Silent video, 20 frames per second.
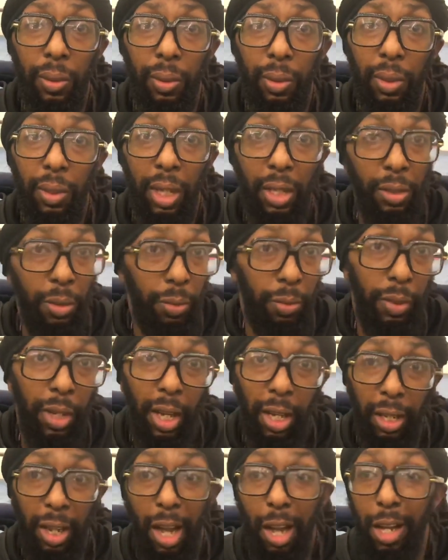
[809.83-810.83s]
And that's a
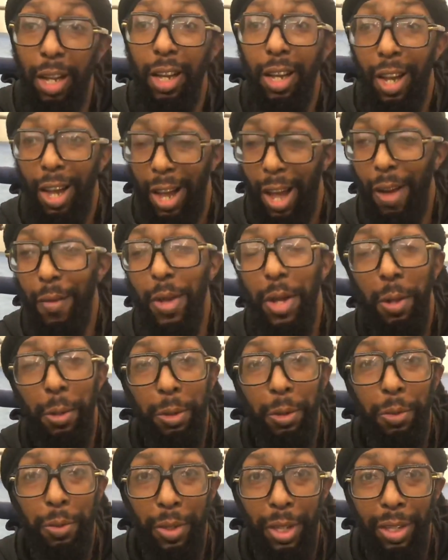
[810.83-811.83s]
fact. I've held
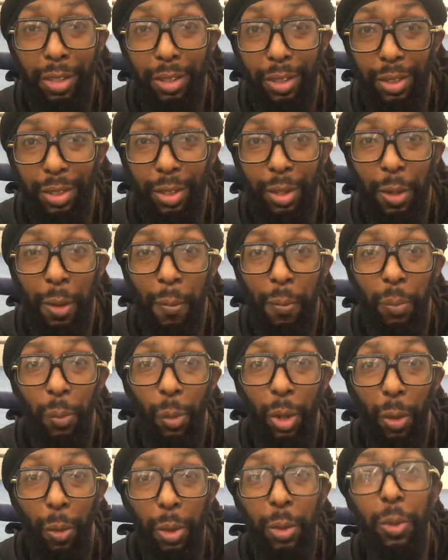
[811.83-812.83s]
events
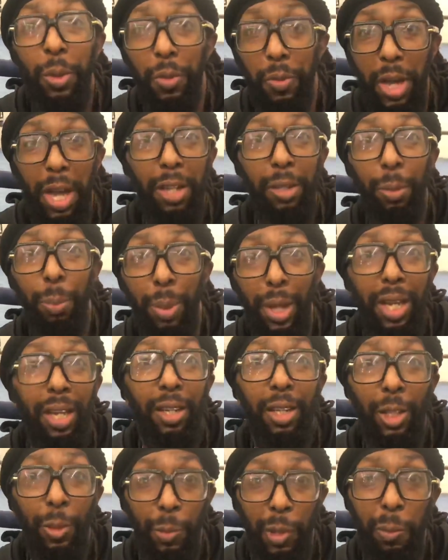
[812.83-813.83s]
where we would have had to pay
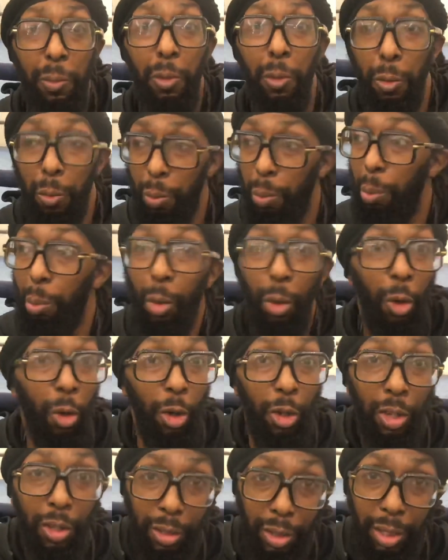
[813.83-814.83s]
these people
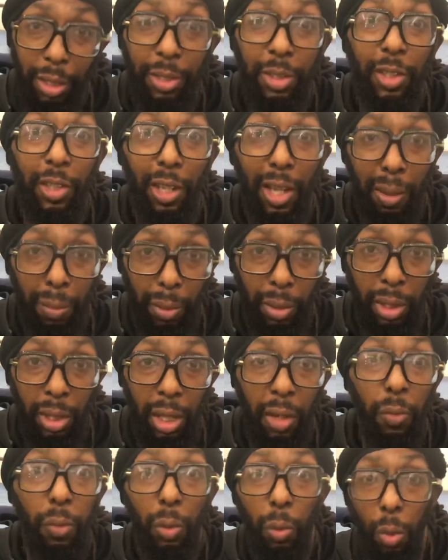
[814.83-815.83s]
more than a celebrity
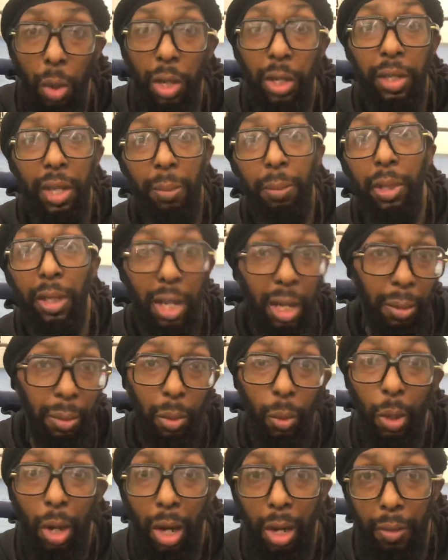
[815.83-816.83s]
if we wanted them to come
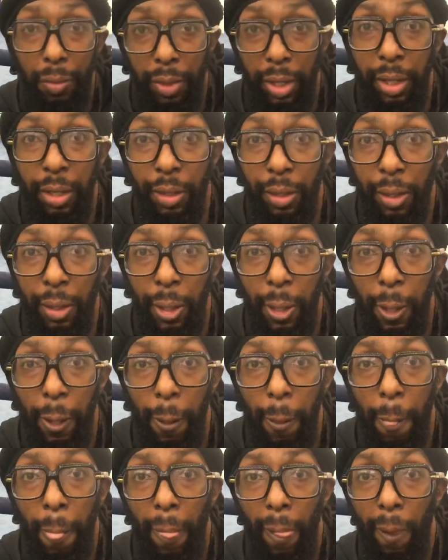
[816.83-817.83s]
to our event.
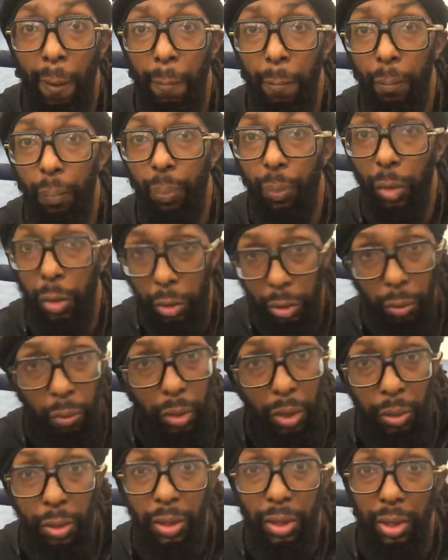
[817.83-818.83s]
On some
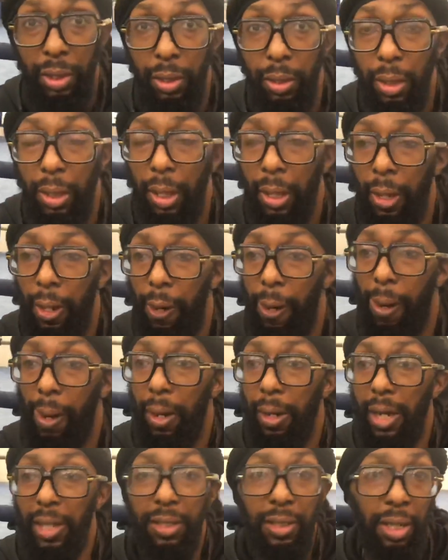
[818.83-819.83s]
real shit.
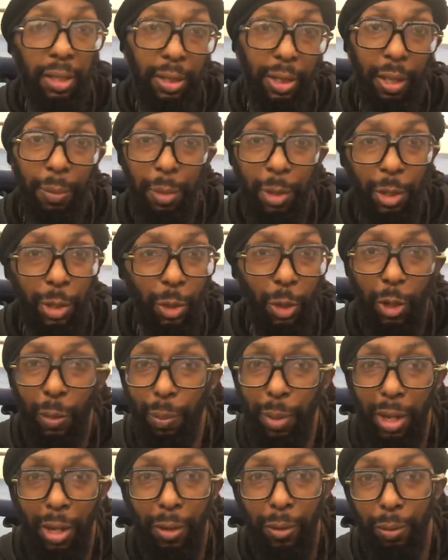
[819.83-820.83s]
And that's nothing I'm gonna talk
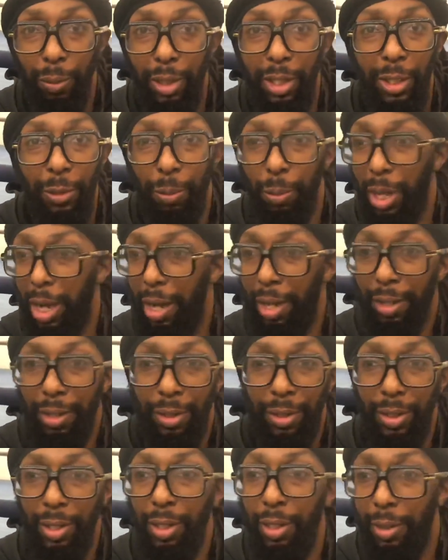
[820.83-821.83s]
about, because behind the
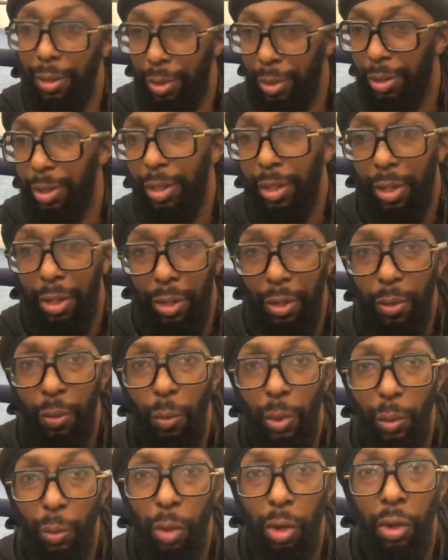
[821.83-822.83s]
scenes,
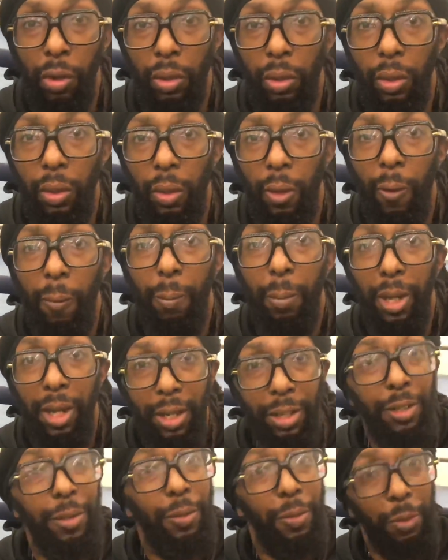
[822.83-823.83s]
we work.
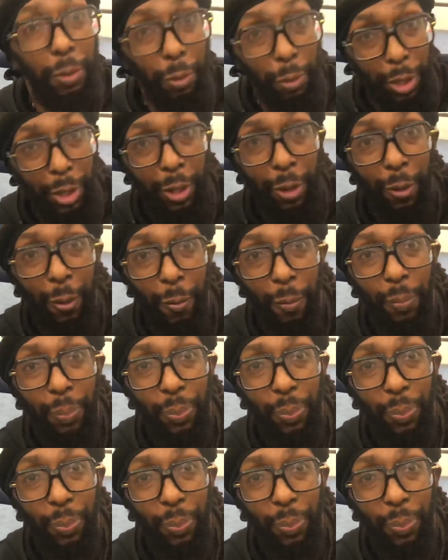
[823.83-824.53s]
But for real,